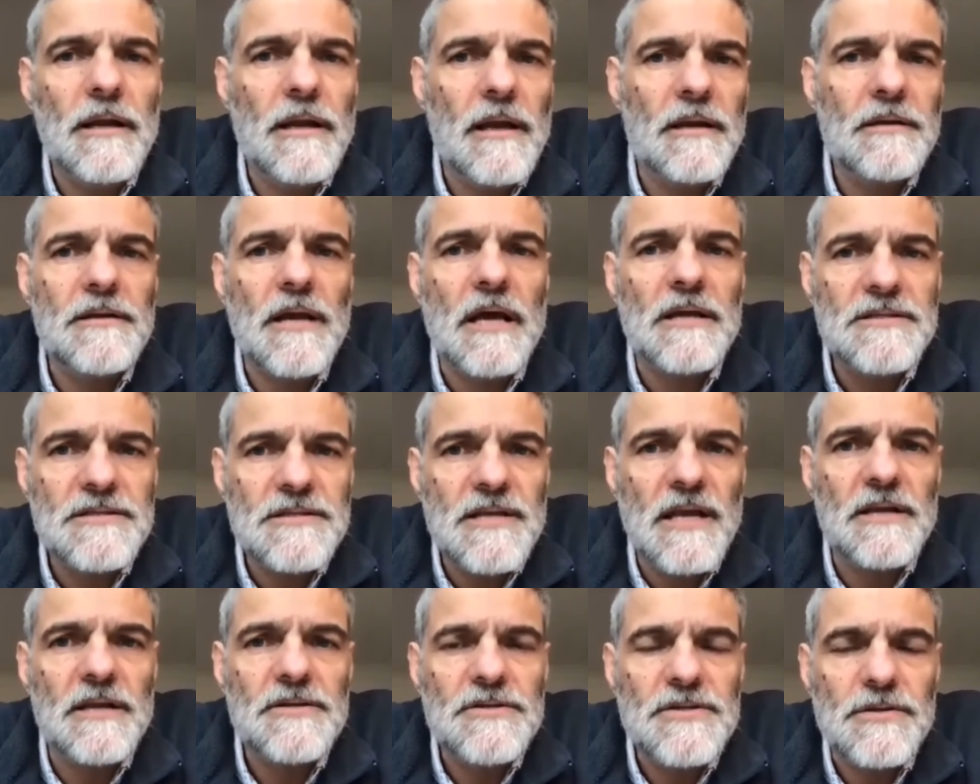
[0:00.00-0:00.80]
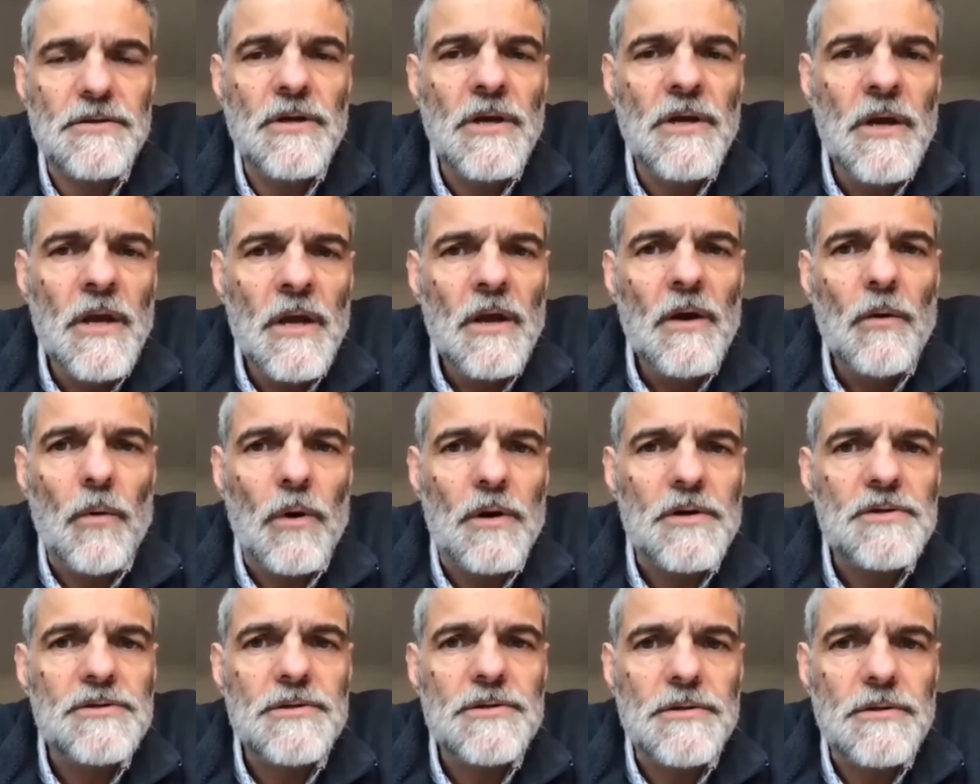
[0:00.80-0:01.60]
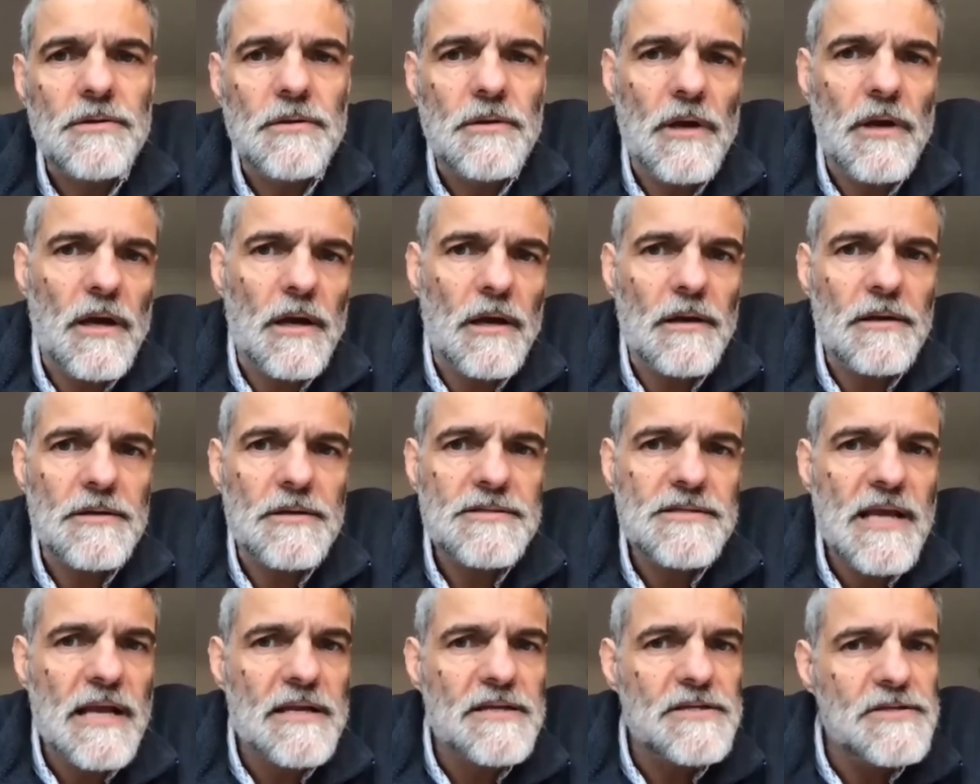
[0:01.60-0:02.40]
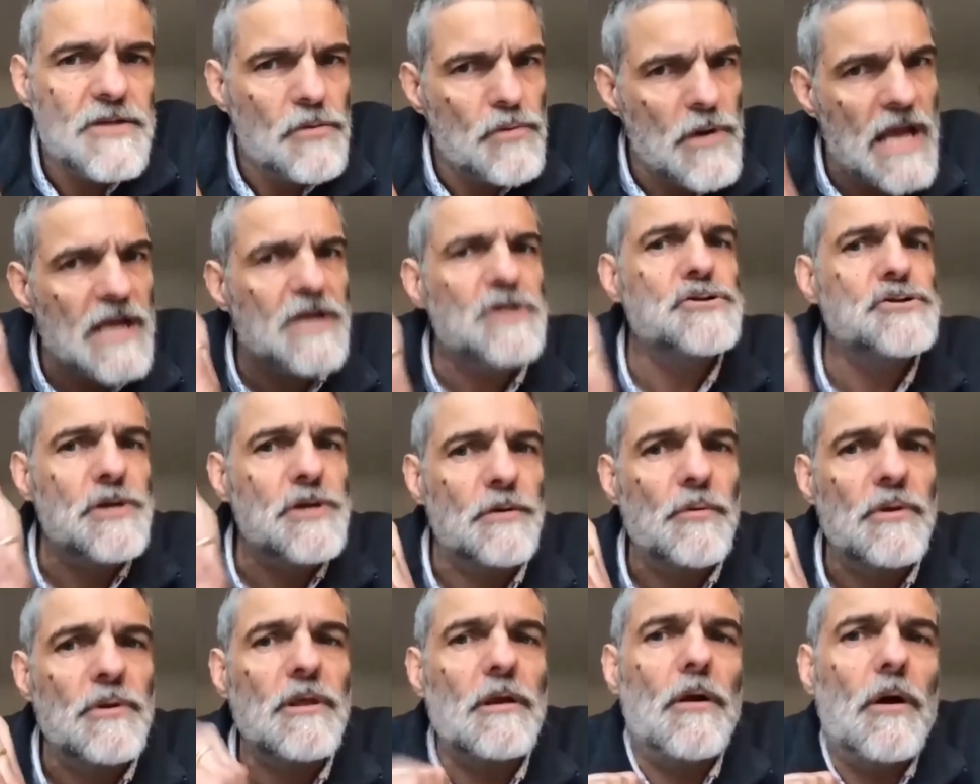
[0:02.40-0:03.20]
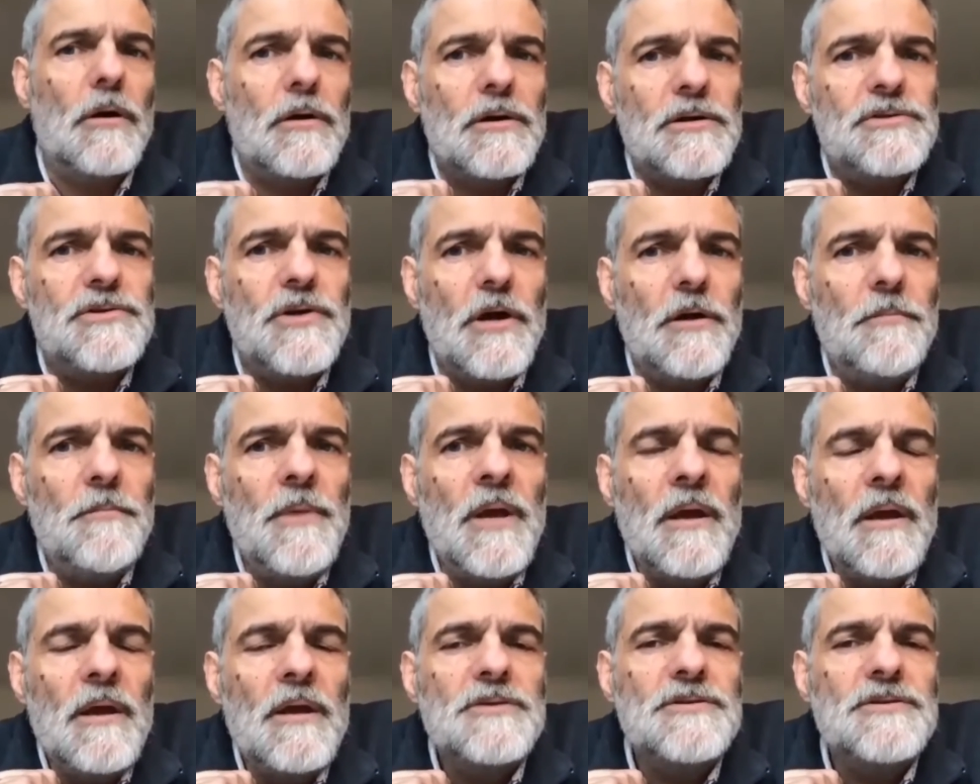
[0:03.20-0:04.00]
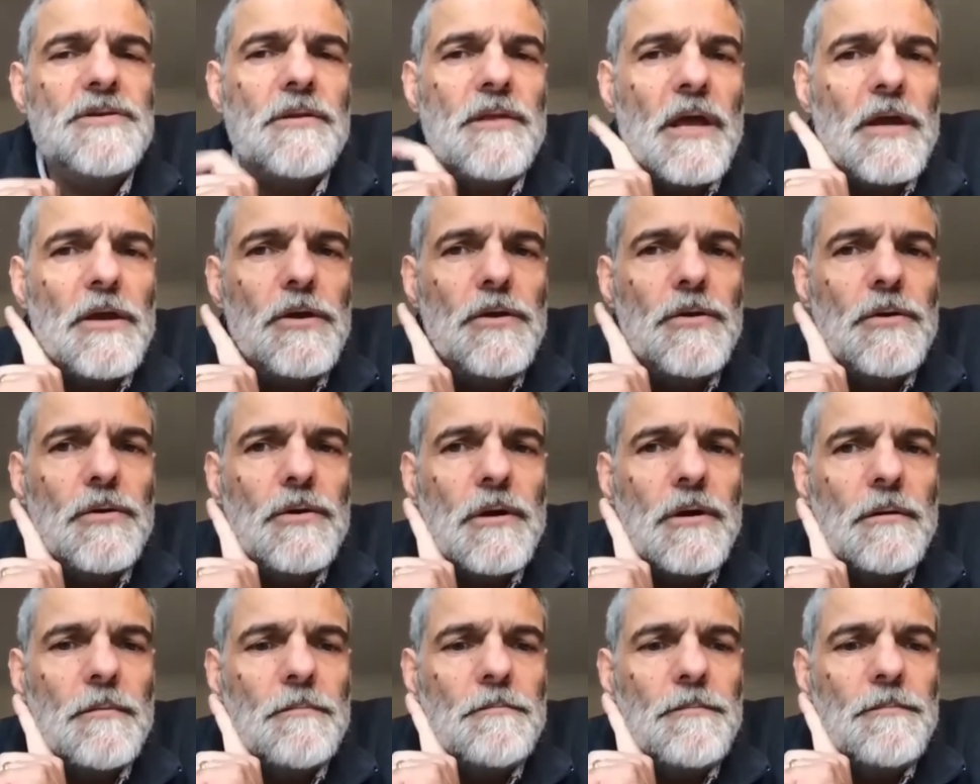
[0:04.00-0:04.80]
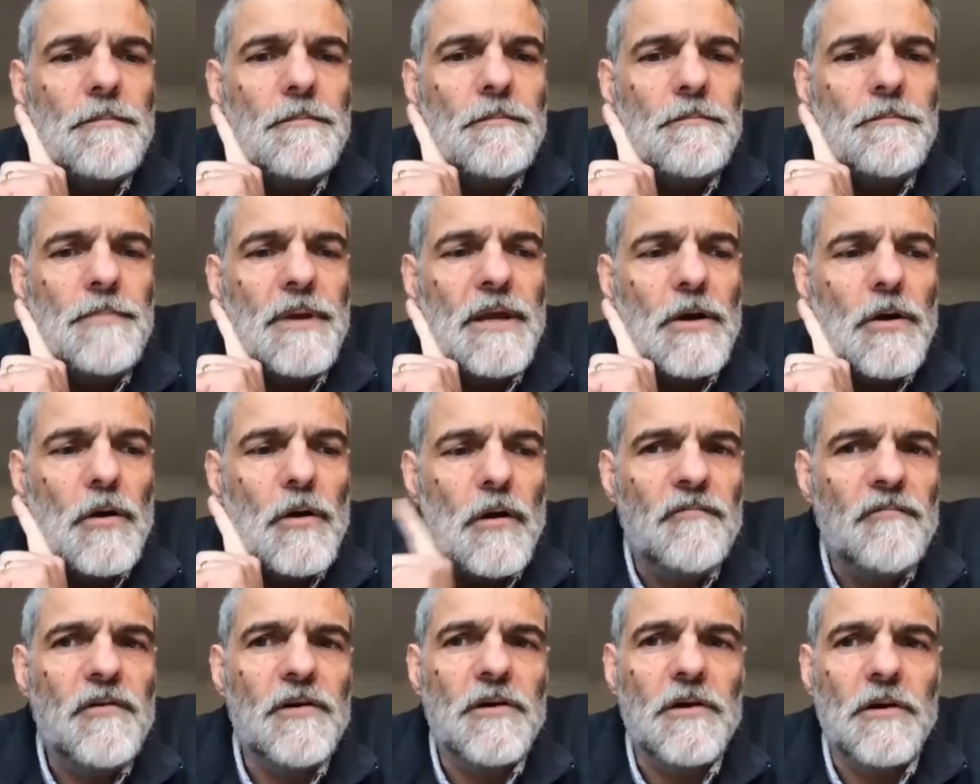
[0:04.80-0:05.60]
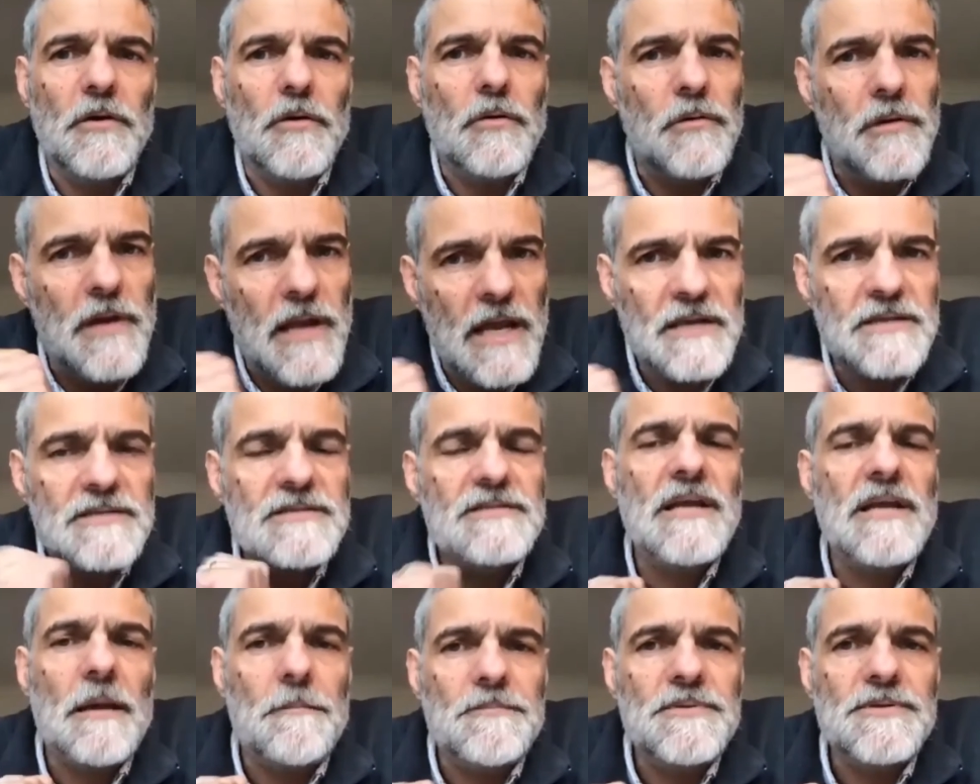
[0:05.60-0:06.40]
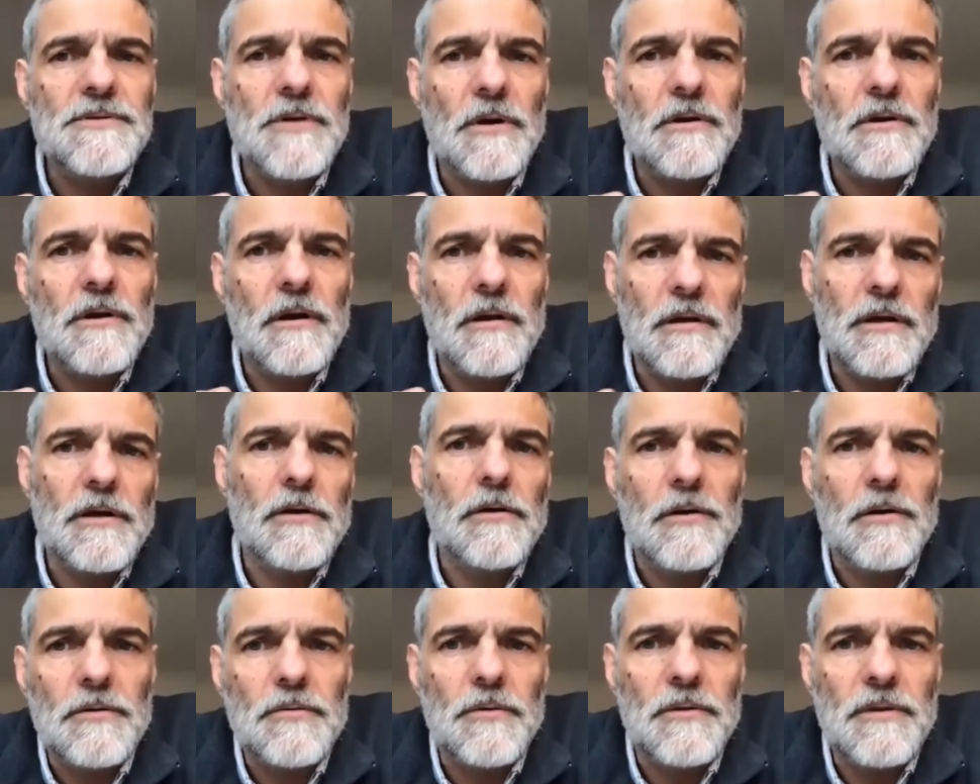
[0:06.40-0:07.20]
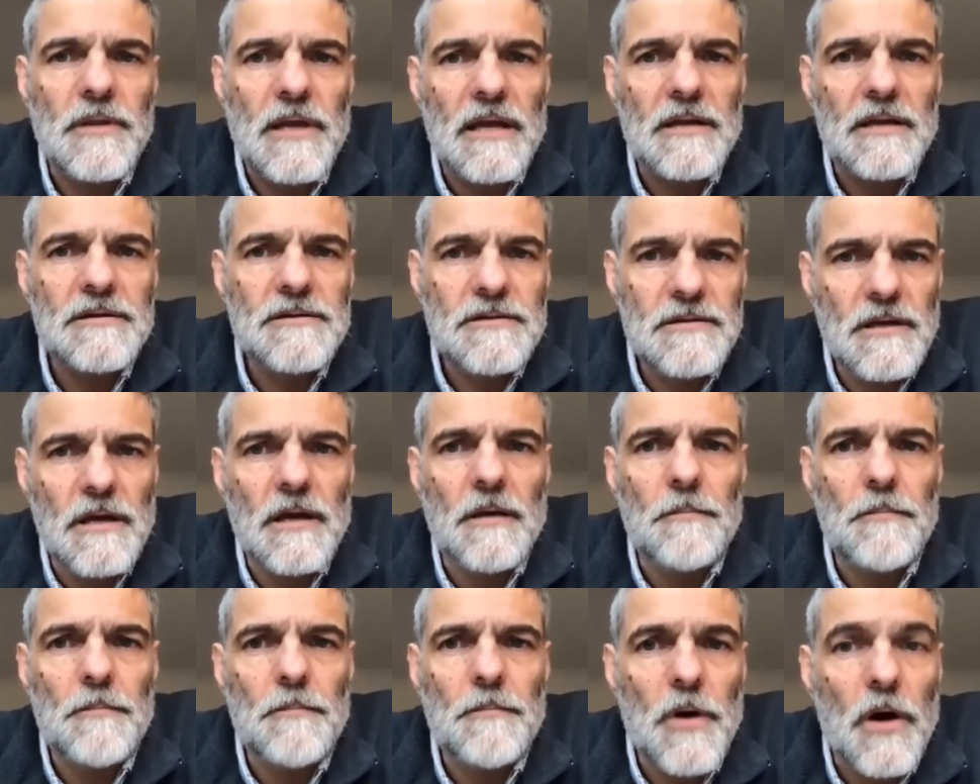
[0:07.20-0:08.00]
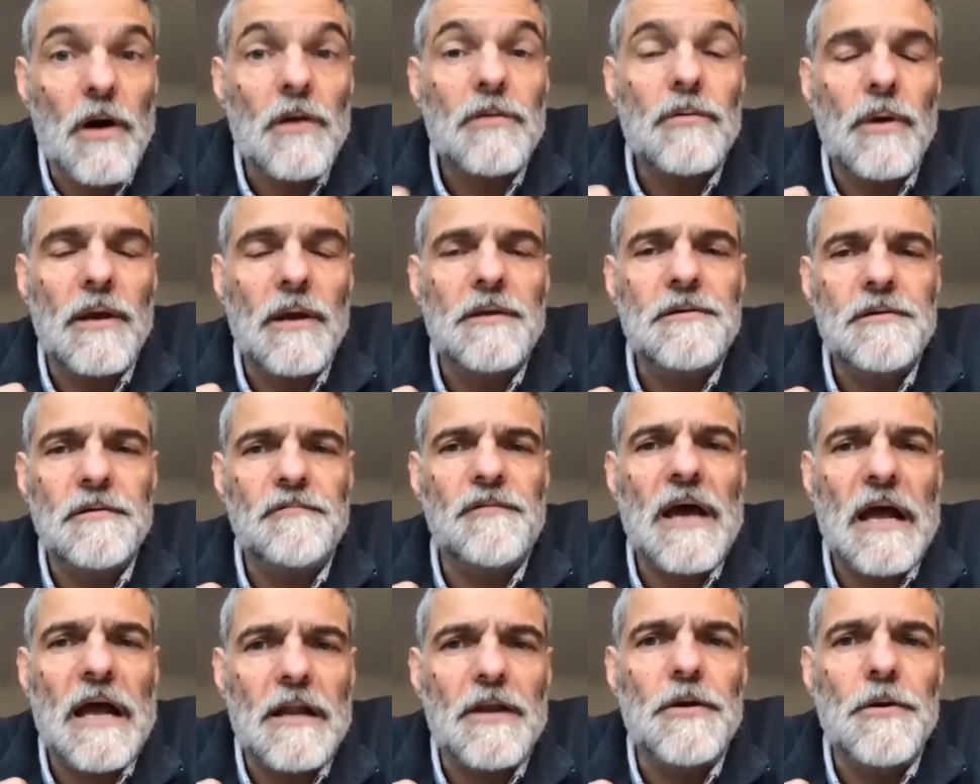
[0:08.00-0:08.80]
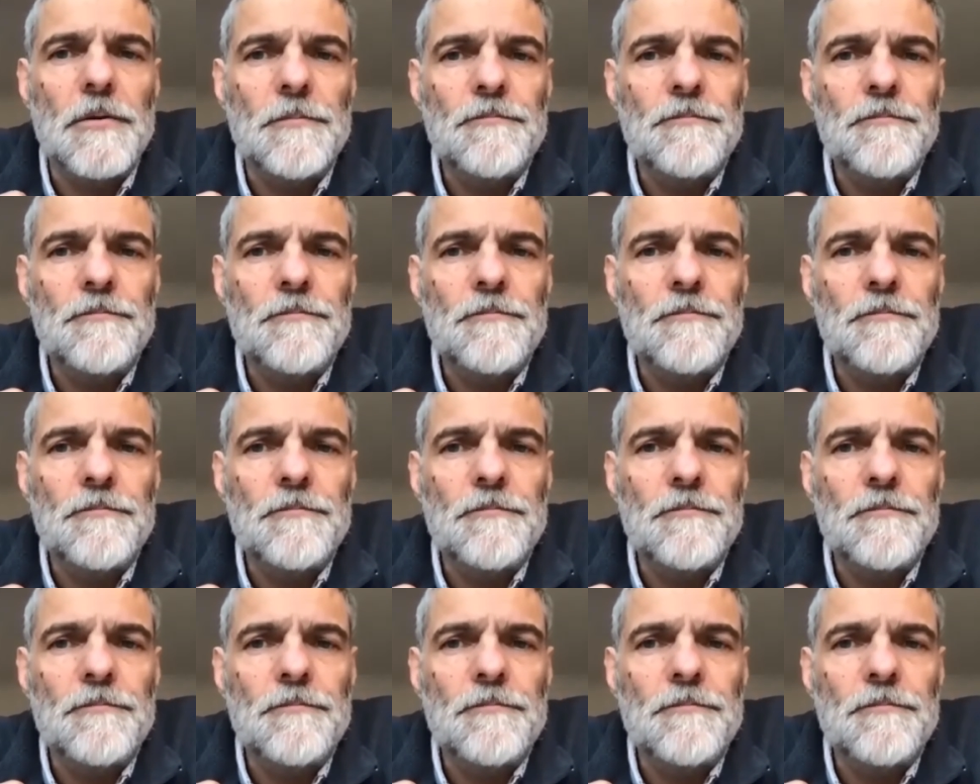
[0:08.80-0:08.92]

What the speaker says: It does tend to want to set direction with the longer term so that you can be confident your next steps are coherent with that pathway to value.